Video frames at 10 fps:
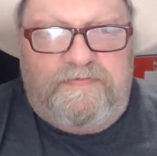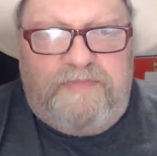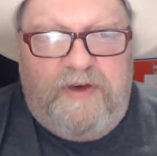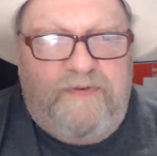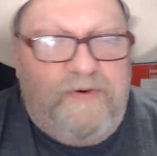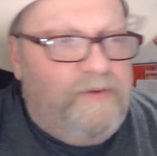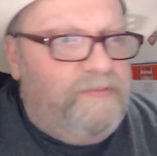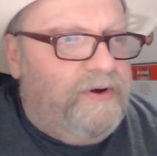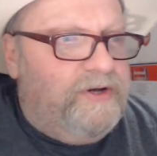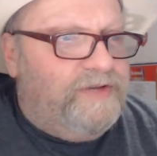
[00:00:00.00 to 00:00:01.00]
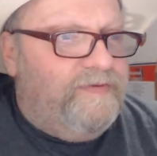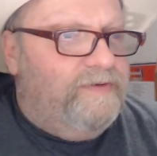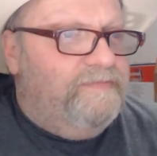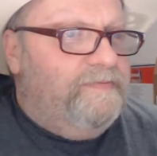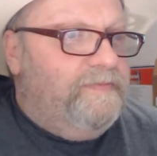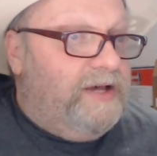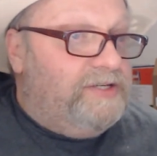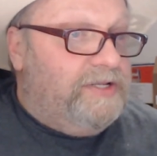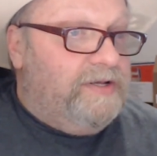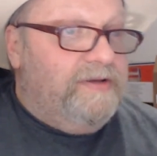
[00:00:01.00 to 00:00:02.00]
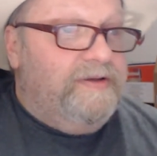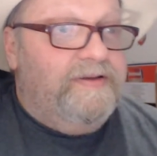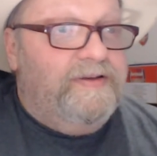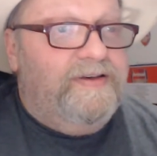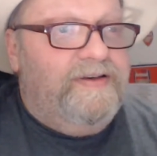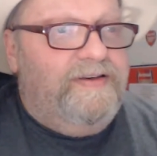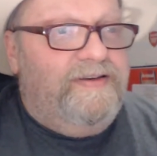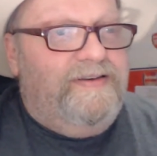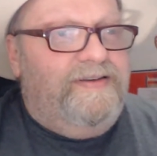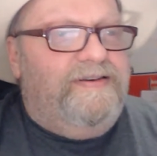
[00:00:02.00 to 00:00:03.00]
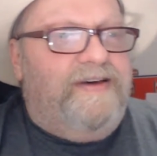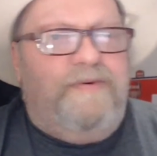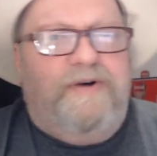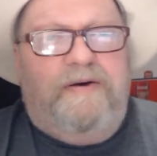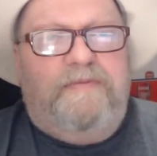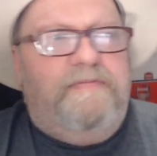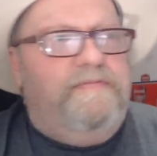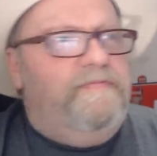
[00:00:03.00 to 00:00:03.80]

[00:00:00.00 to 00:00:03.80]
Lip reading: before the price of them has to go up.